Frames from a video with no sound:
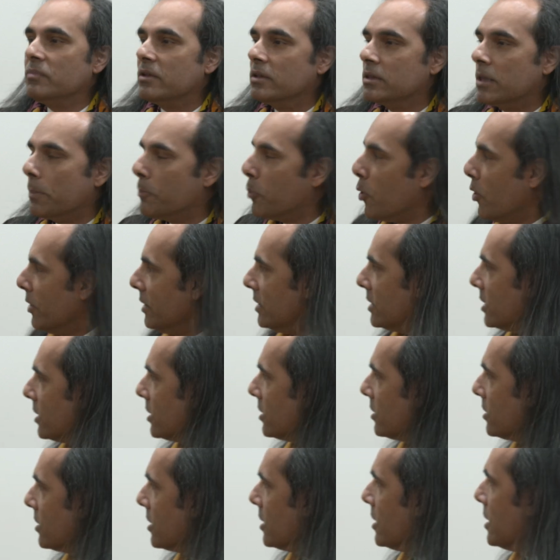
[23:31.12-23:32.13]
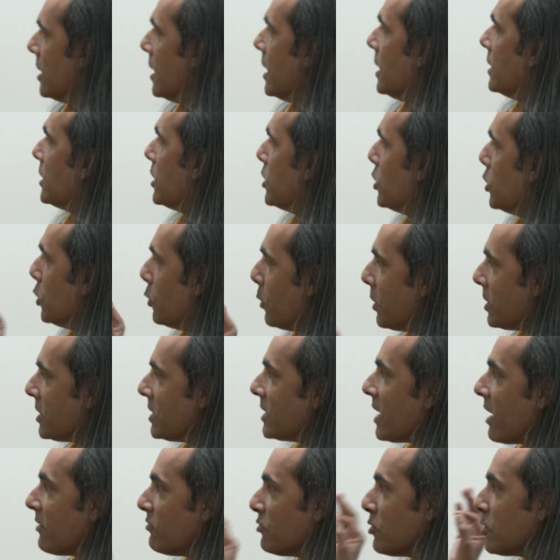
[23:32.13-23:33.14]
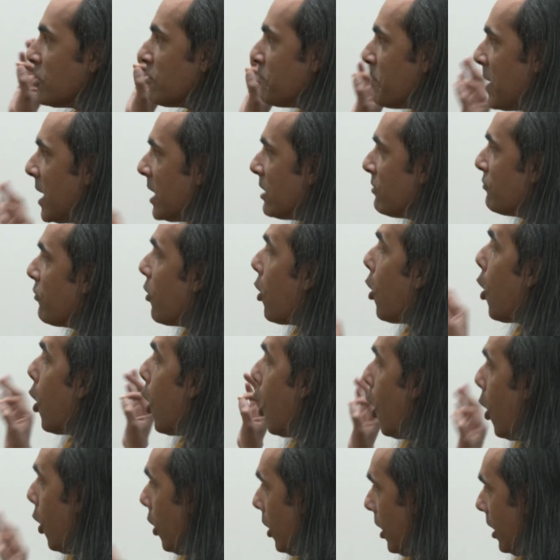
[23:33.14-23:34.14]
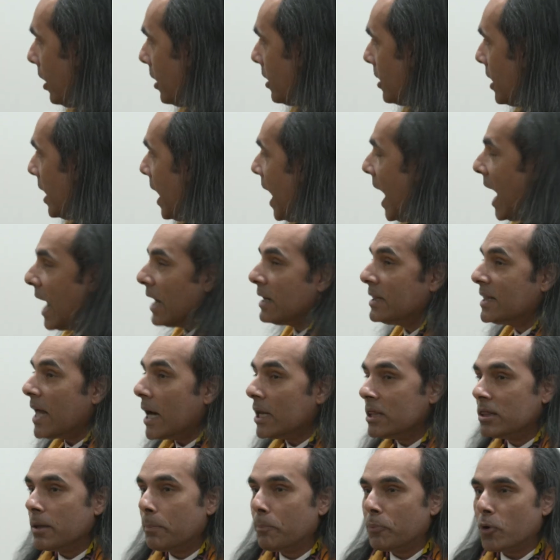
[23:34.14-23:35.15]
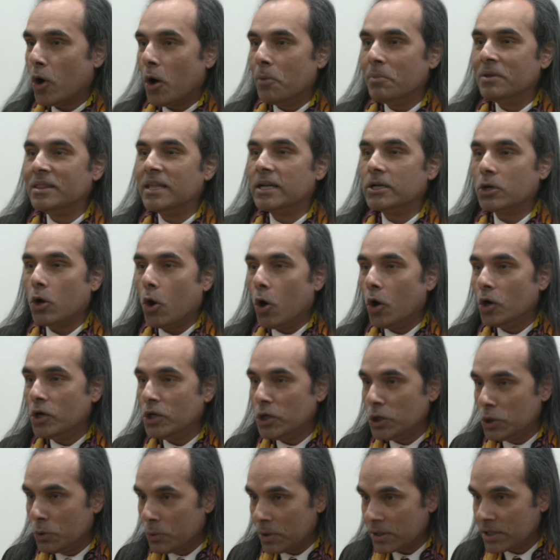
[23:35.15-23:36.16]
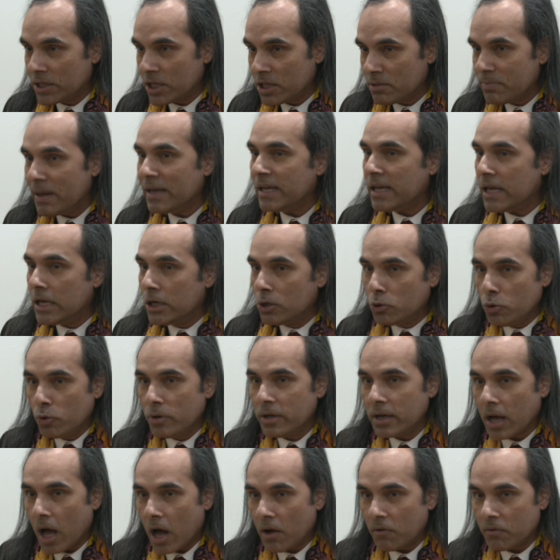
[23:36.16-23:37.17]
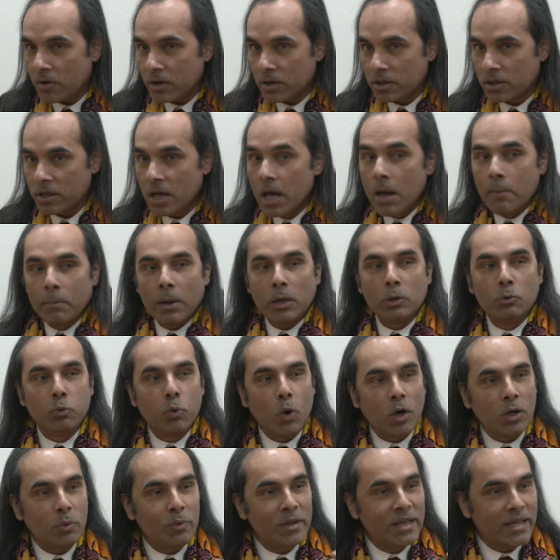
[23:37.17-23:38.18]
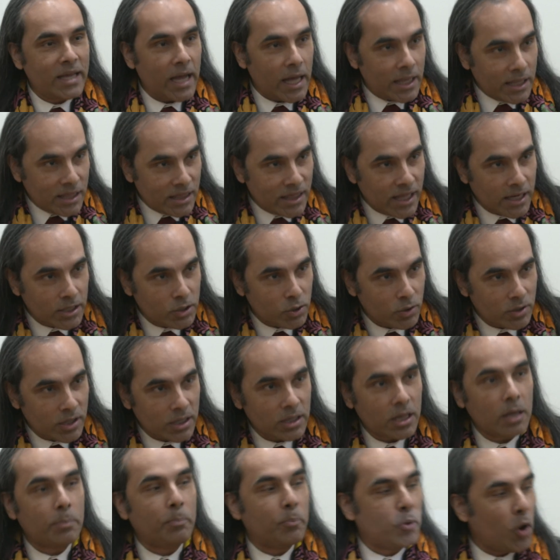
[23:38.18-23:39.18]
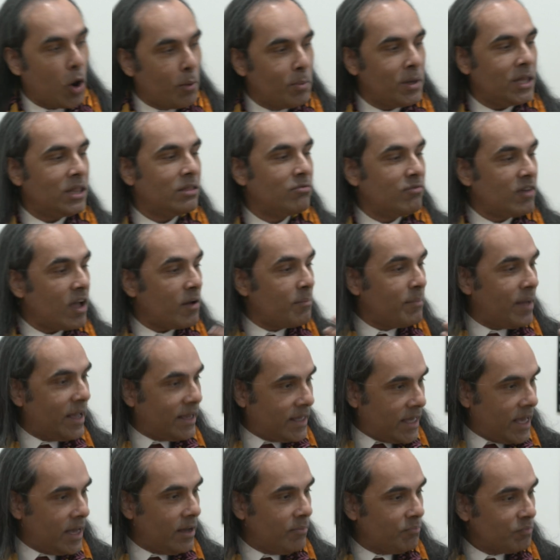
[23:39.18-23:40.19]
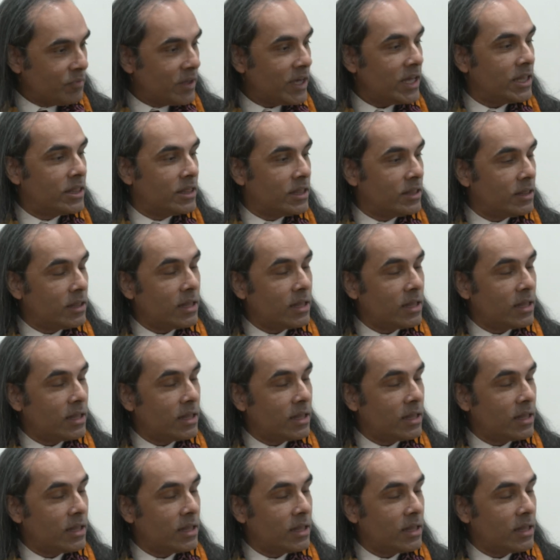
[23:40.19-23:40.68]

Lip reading: the point is, the university has to have space for all. And that's the promise that all universities make, including ours. But what we can say to you that the promise we are making is,